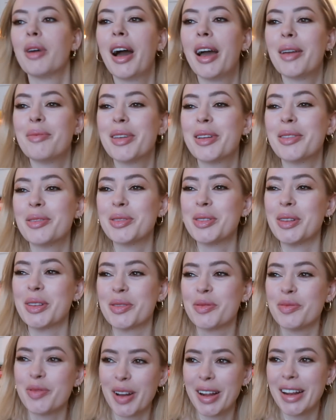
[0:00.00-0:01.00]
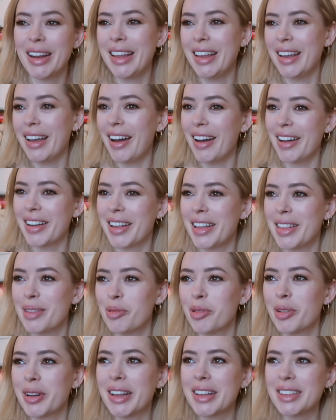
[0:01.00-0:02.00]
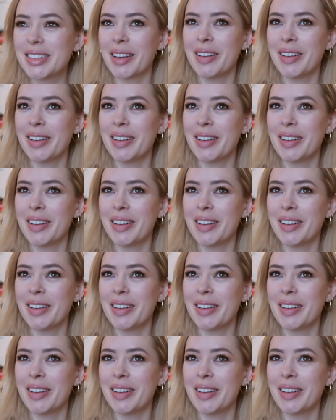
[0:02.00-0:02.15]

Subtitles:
behind me, and also it's really early in the morning,